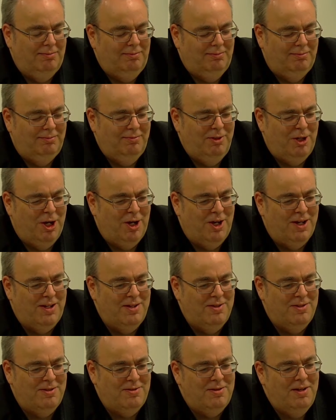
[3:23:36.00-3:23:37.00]

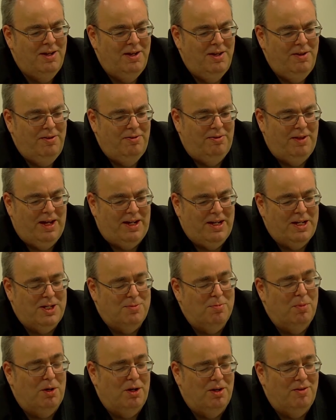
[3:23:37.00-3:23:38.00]
guidance, that is
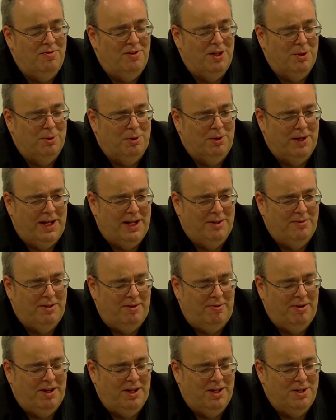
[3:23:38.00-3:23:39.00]
my view on how
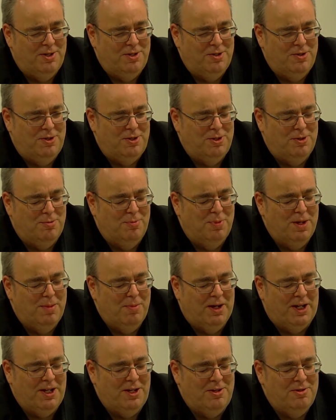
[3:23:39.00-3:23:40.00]
derogations should be
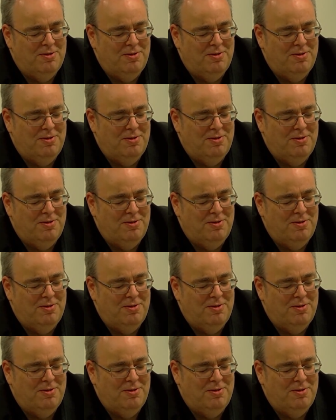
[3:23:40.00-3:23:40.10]
managed.